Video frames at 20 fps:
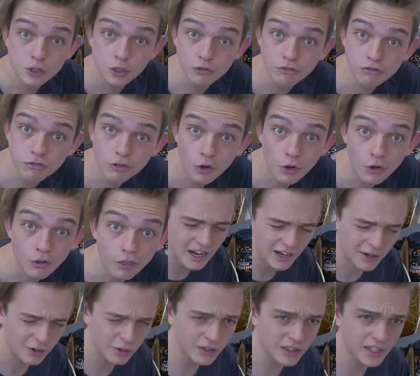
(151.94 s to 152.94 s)
so forth.
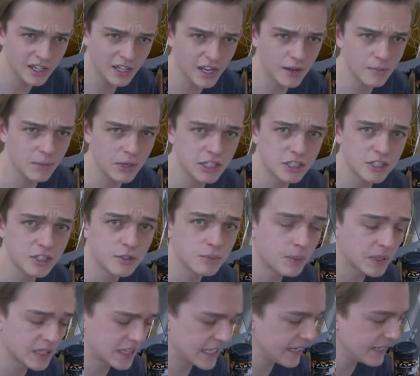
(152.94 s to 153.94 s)
I don't think I mentioned,
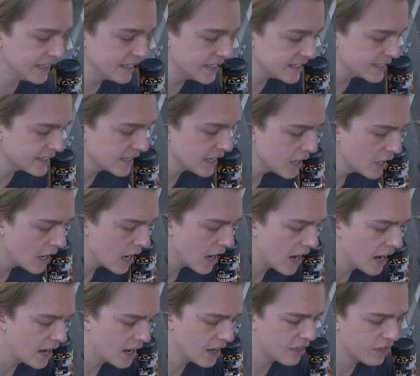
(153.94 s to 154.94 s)
but there is
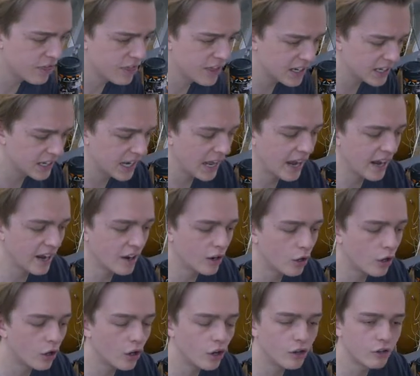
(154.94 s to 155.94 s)
a thick layer
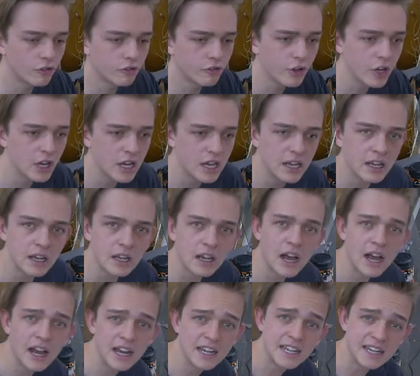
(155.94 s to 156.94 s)
of
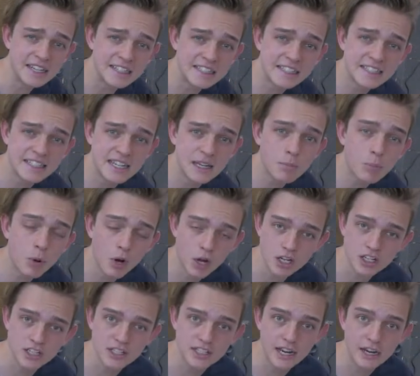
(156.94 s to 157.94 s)
high density
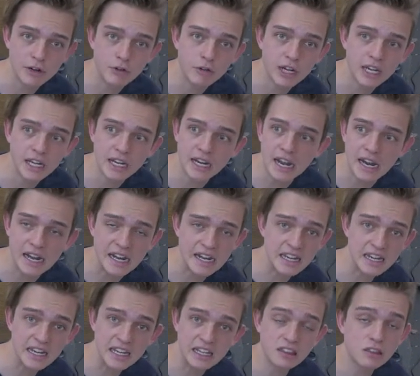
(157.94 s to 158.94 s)
polystyrene
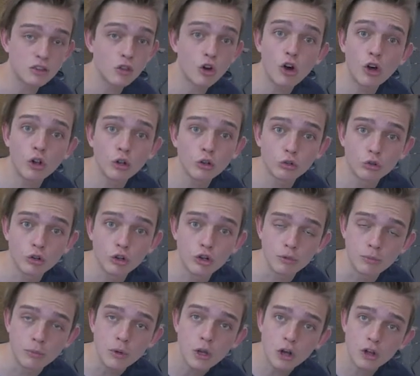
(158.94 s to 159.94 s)
underneath the whole
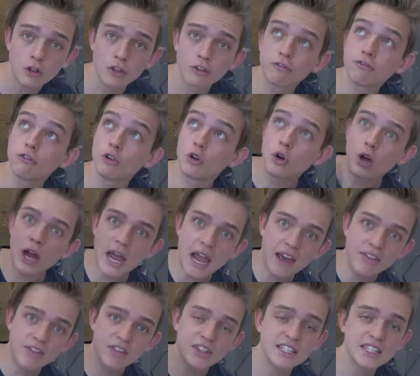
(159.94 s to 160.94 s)
room, on the floor
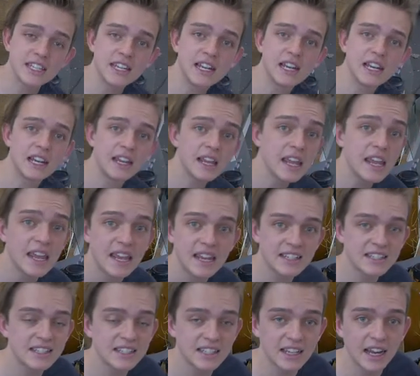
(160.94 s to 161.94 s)
and the ceiling,
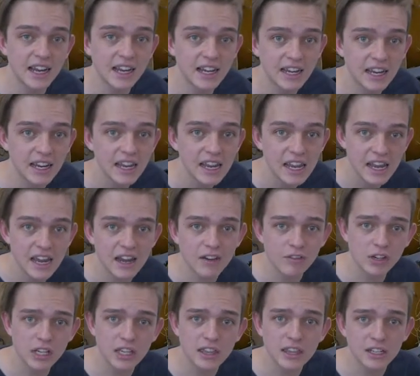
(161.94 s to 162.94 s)
insulating
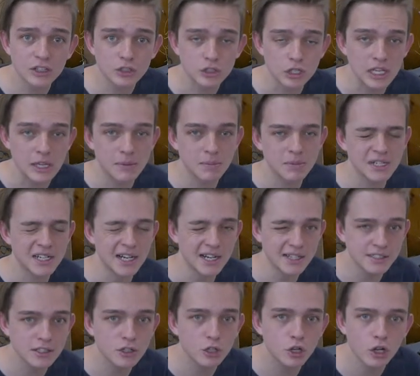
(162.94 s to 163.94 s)
everything to keep it
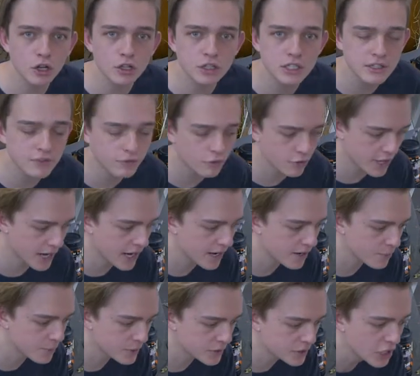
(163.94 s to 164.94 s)
nice and cozy for the
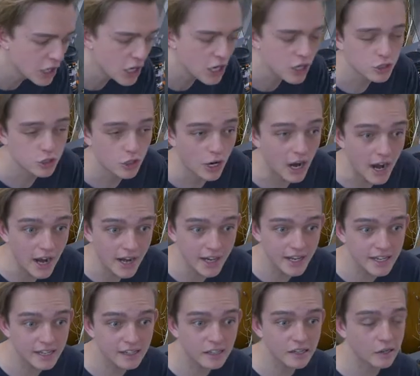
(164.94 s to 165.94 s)
animals, so I
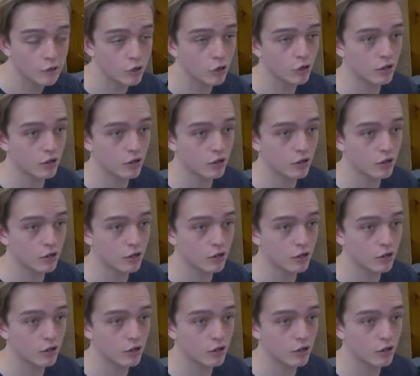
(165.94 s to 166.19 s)
can